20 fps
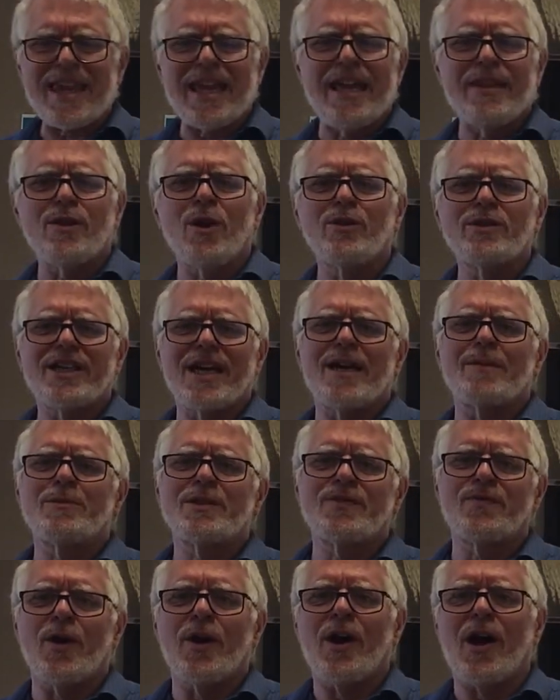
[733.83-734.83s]
In those
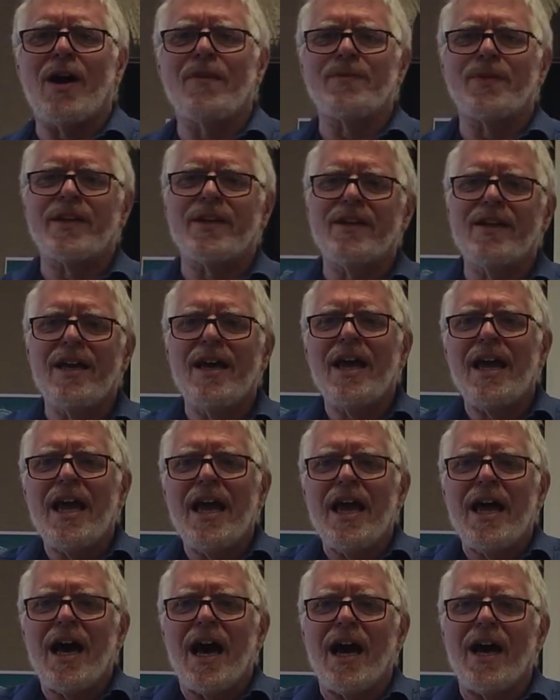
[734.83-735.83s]
animals, very often,
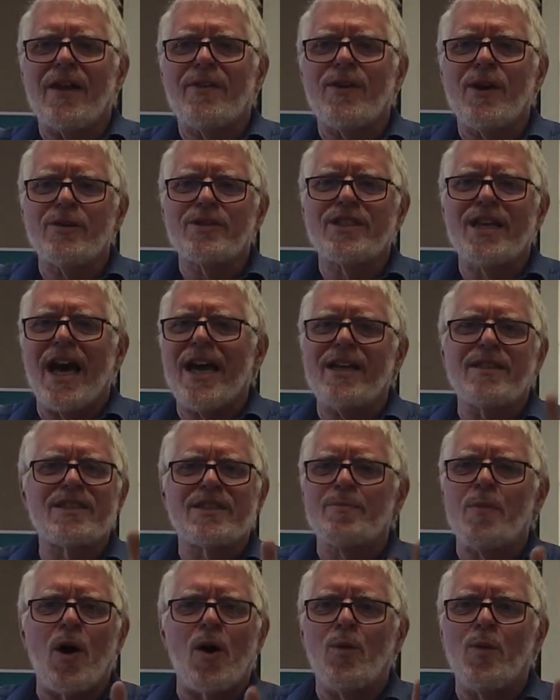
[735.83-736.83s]
there's not a
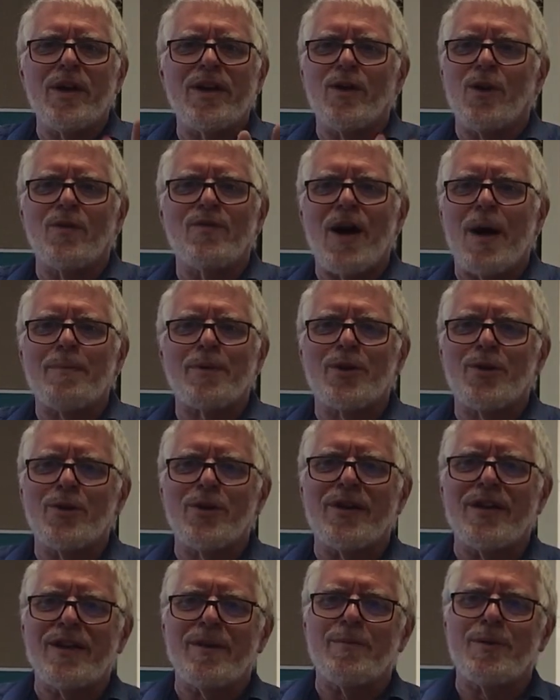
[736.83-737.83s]
small window of
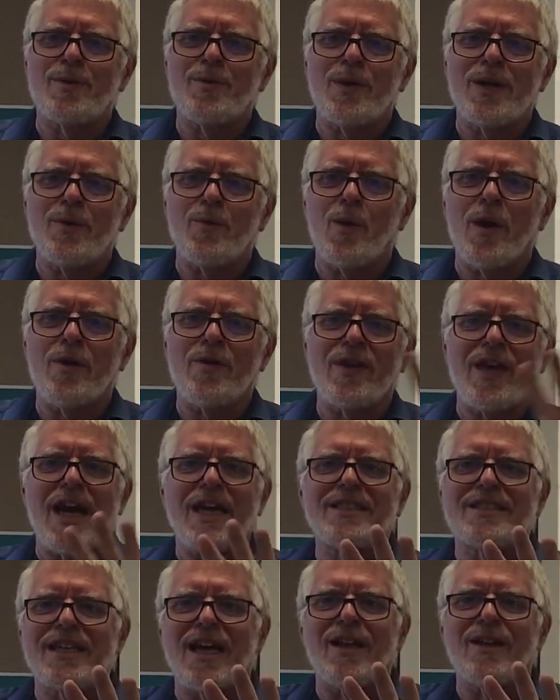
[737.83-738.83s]
opportunity between where the
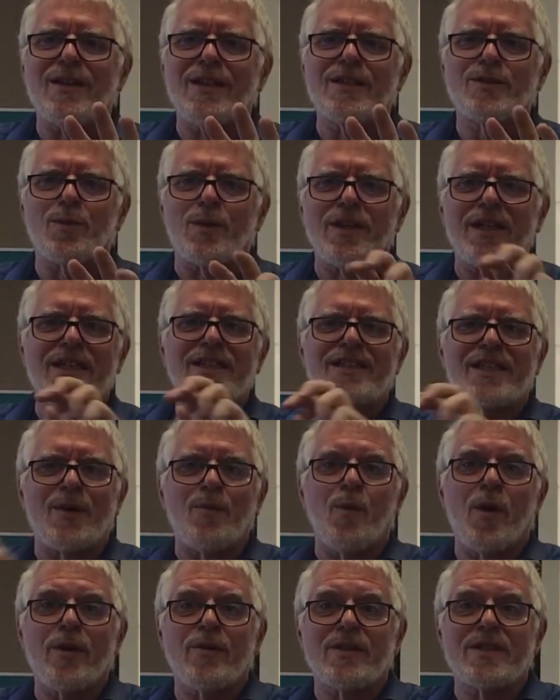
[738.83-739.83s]
egg cell is released
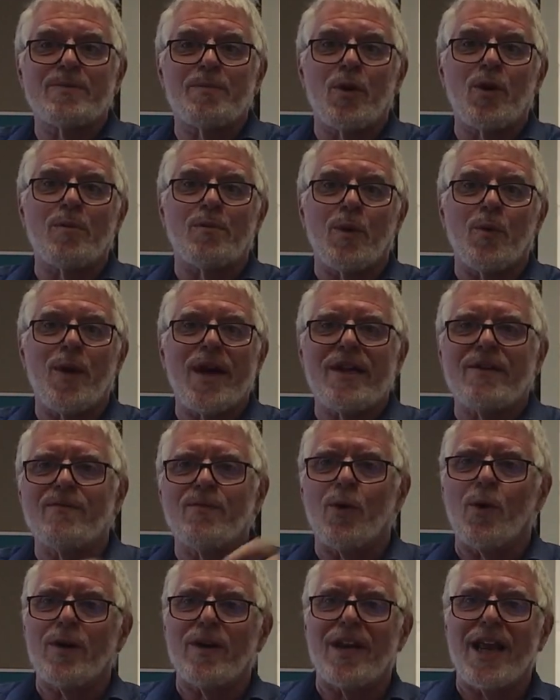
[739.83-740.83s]
and where the sperm are waiting
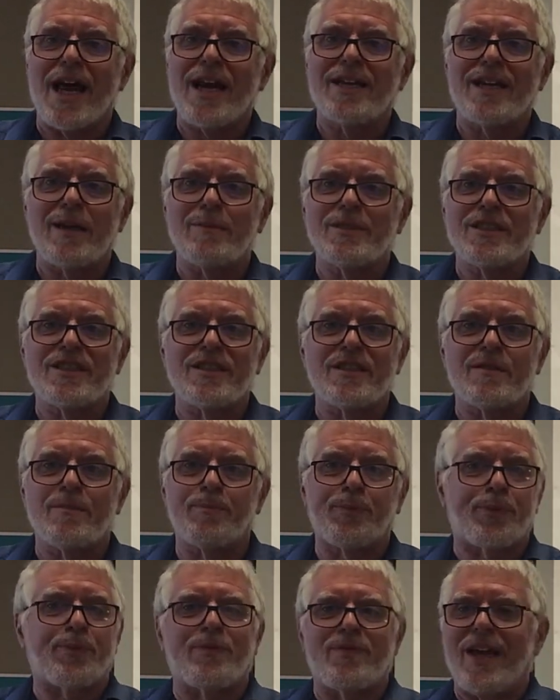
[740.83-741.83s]
for it. A lot of times it's just,
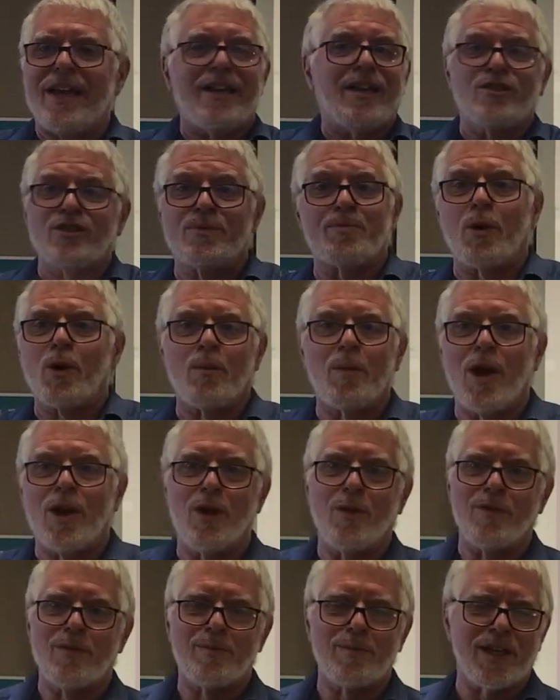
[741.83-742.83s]
and there's sperm
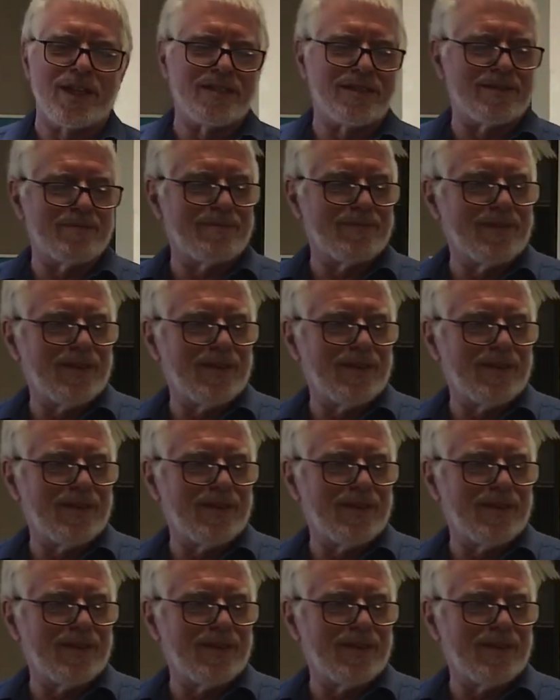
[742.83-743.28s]
all over the place.